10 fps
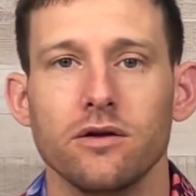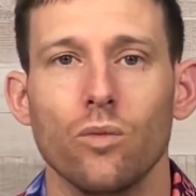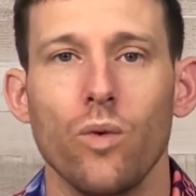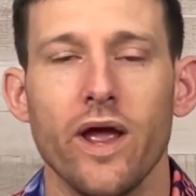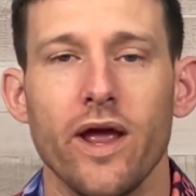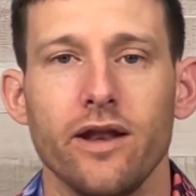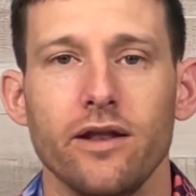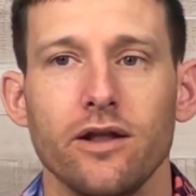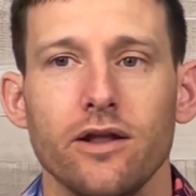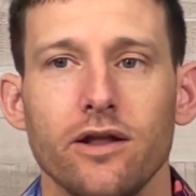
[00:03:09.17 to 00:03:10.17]

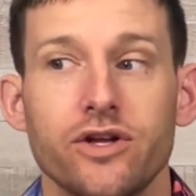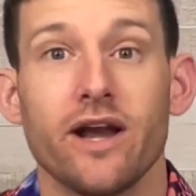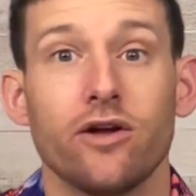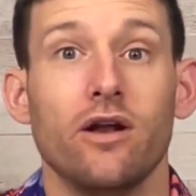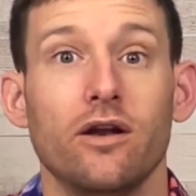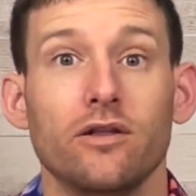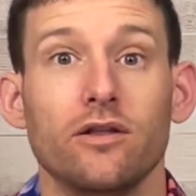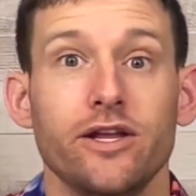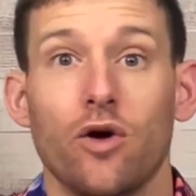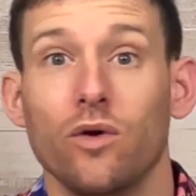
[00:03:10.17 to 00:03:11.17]
when you kind of got a
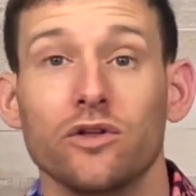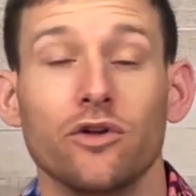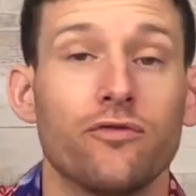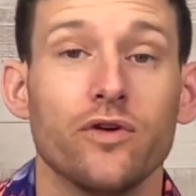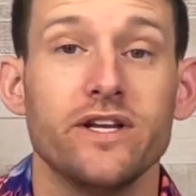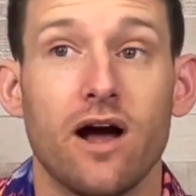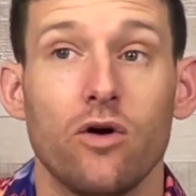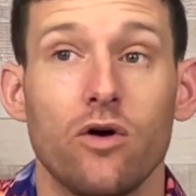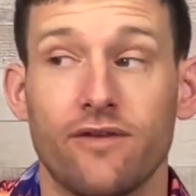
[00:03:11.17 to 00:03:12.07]
little freaked out.